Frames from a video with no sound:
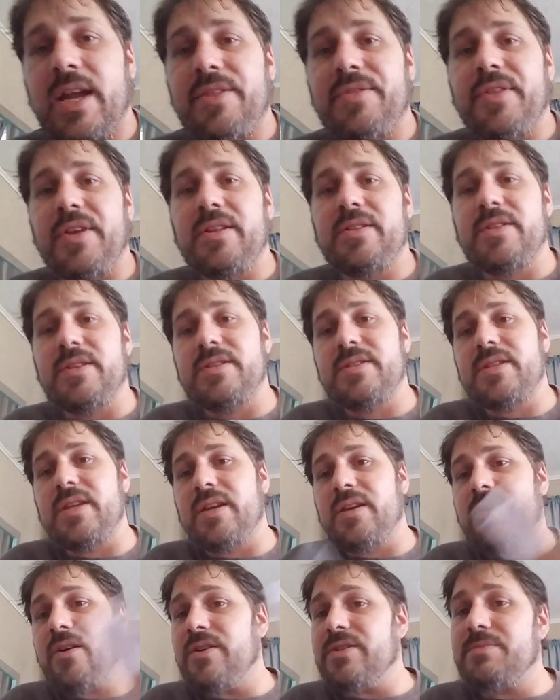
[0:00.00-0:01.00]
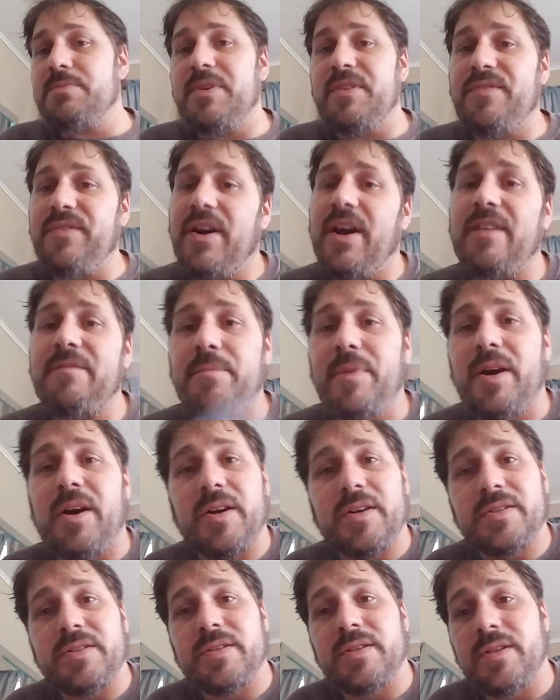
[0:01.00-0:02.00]
I think this thing cost me
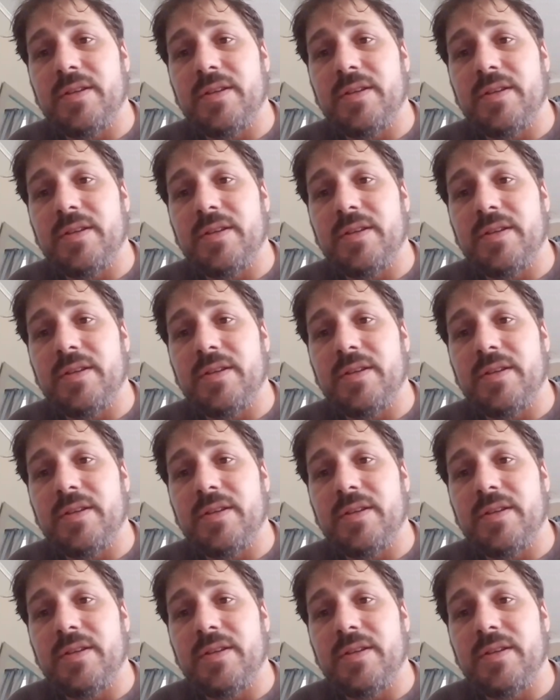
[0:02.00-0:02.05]
$5.